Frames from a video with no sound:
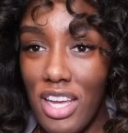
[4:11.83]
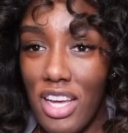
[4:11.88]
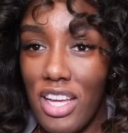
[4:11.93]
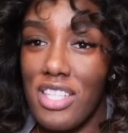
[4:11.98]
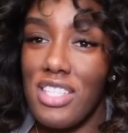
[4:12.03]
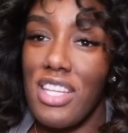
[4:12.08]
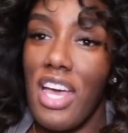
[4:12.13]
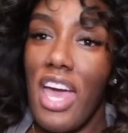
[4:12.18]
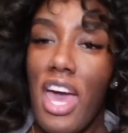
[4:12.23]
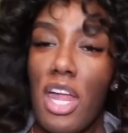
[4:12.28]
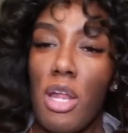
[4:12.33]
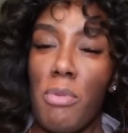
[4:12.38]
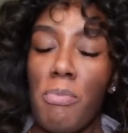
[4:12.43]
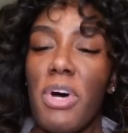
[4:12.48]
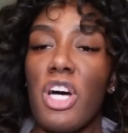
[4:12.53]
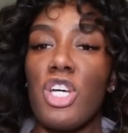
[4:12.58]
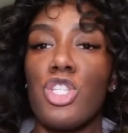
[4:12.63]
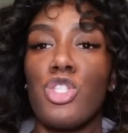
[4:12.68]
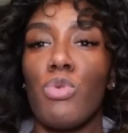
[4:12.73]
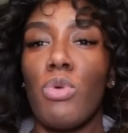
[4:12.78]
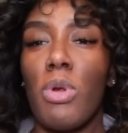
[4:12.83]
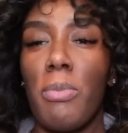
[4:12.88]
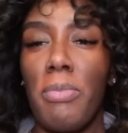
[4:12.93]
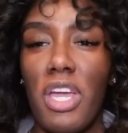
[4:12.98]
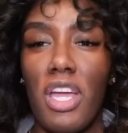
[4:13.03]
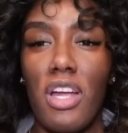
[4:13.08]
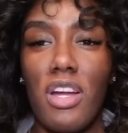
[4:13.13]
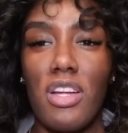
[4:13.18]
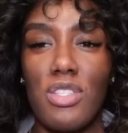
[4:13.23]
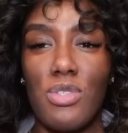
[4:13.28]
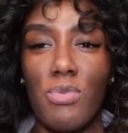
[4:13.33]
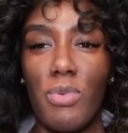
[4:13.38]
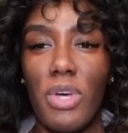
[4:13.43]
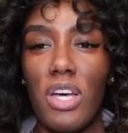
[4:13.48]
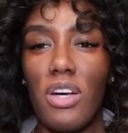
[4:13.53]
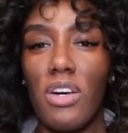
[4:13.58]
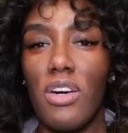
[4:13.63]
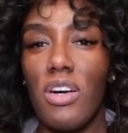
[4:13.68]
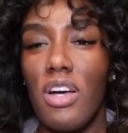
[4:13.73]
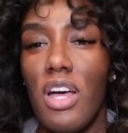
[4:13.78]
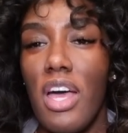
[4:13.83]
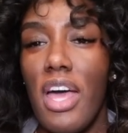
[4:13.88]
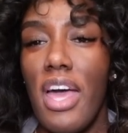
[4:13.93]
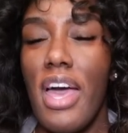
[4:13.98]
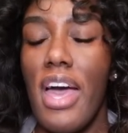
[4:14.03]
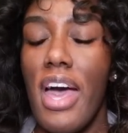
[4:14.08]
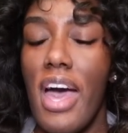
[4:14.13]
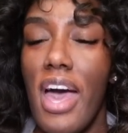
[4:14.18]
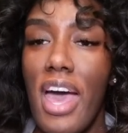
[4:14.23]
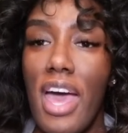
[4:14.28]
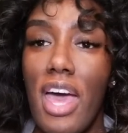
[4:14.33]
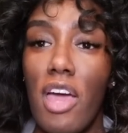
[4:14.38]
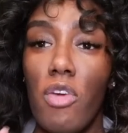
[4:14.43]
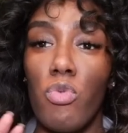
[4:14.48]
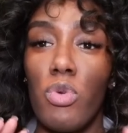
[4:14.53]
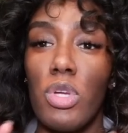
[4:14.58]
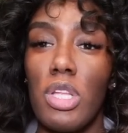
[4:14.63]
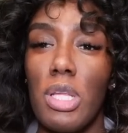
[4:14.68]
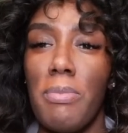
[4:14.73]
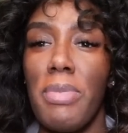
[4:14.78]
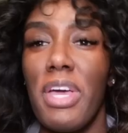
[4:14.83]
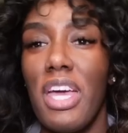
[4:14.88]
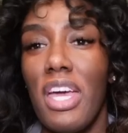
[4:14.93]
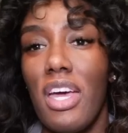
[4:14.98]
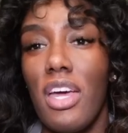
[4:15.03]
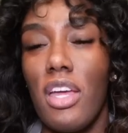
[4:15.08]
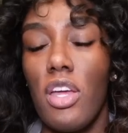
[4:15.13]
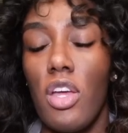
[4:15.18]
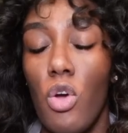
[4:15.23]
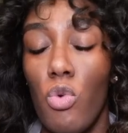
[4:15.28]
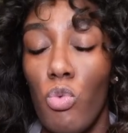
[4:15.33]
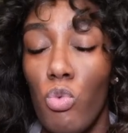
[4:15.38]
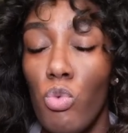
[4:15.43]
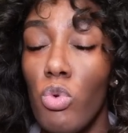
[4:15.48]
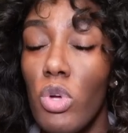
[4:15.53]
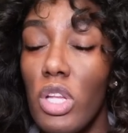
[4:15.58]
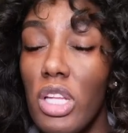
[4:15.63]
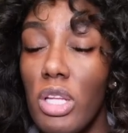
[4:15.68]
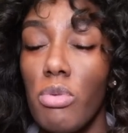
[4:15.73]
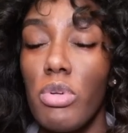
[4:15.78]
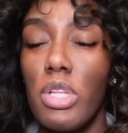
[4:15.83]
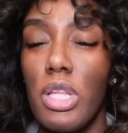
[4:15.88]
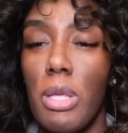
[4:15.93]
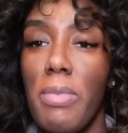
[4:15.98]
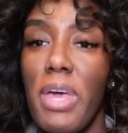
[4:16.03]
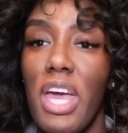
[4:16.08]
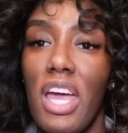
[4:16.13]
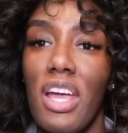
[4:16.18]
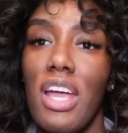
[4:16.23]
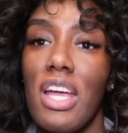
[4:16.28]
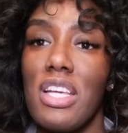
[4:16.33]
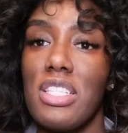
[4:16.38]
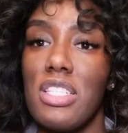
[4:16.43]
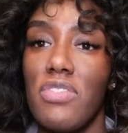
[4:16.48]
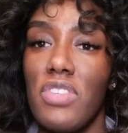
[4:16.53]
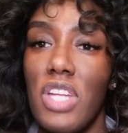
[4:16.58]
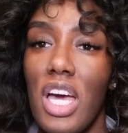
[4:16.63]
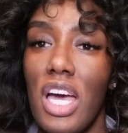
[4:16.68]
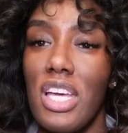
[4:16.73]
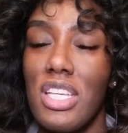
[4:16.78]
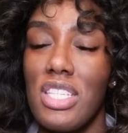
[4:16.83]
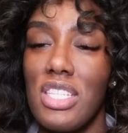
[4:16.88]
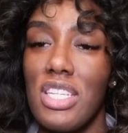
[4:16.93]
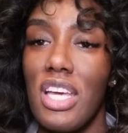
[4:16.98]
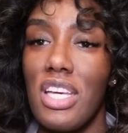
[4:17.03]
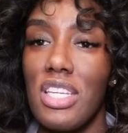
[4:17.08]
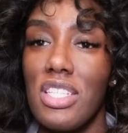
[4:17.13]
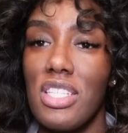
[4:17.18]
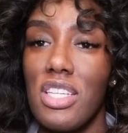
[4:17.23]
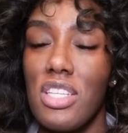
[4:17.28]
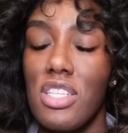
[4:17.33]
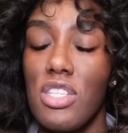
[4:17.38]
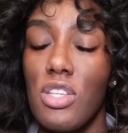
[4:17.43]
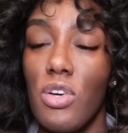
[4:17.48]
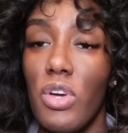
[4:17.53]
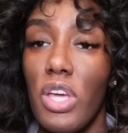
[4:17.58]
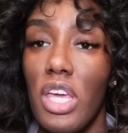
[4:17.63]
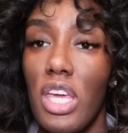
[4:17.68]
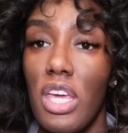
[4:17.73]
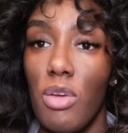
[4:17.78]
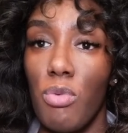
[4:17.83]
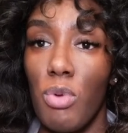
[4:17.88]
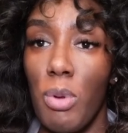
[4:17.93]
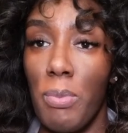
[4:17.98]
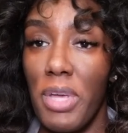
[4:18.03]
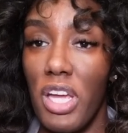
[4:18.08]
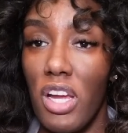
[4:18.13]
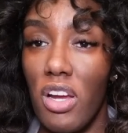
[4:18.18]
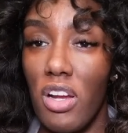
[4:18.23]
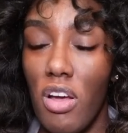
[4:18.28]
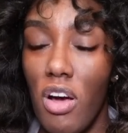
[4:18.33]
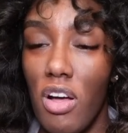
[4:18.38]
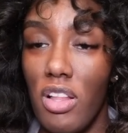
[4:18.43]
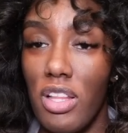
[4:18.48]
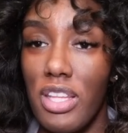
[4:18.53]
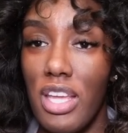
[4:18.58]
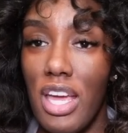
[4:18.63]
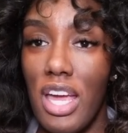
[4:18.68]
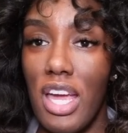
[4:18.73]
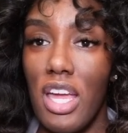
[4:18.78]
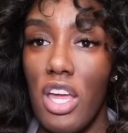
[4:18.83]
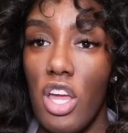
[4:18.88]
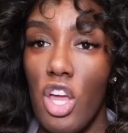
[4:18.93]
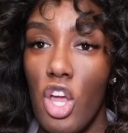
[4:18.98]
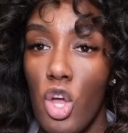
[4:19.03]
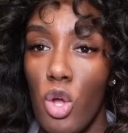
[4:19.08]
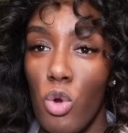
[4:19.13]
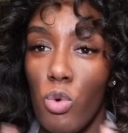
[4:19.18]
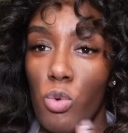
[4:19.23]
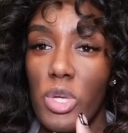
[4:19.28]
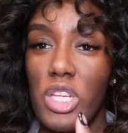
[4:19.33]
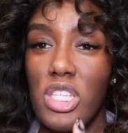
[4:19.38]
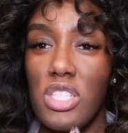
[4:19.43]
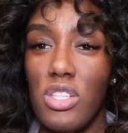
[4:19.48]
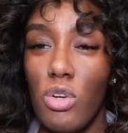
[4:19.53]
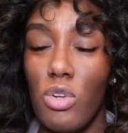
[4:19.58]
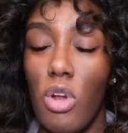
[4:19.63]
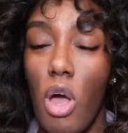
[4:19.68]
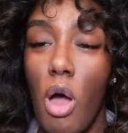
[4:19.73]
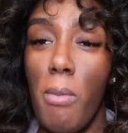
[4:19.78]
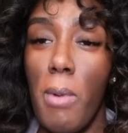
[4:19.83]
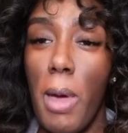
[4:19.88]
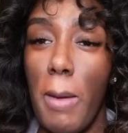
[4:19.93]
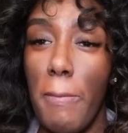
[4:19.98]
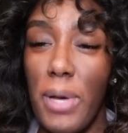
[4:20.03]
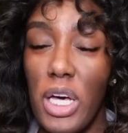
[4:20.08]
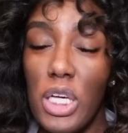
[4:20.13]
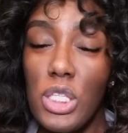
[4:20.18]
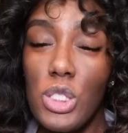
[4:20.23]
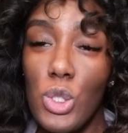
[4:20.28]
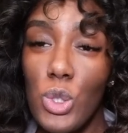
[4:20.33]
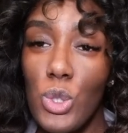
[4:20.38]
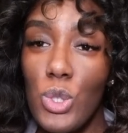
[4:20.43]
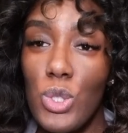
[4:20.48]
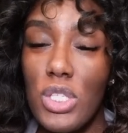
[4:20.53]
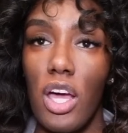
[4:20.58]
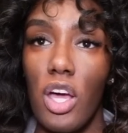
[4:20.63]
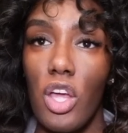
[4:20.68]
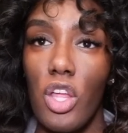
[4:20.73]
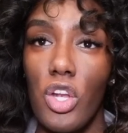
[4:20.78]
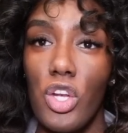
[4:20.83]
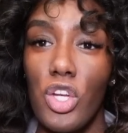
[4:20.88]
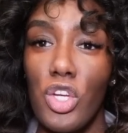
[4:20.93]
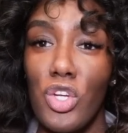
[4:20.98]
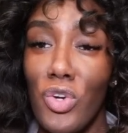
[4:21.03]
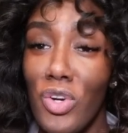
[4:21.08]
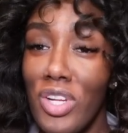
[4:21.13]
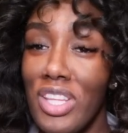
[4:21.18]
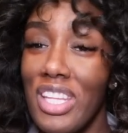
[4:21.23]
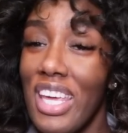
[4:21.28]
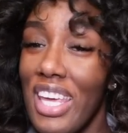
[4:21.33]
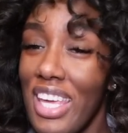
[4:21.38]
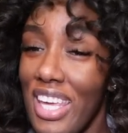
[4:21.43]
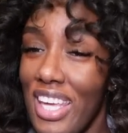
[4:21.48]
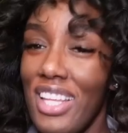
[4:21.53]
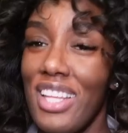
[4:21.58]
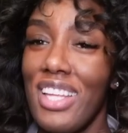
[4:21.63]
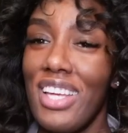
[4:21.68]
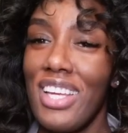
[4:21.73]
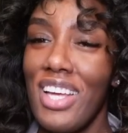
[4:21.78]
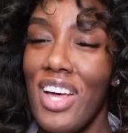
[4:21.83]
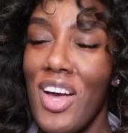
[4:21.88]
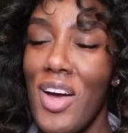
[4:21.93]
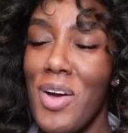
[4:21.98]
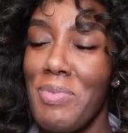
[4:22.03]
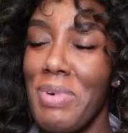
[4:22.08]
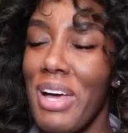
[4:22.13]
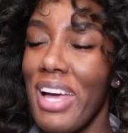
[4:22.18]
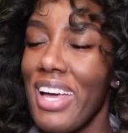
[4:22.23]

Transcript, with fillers: cause I had a muscle repair as well. I had really bad, a really, really bad case of diastasis. So he repaired all of that, resold all my muscles. During the healing, oh my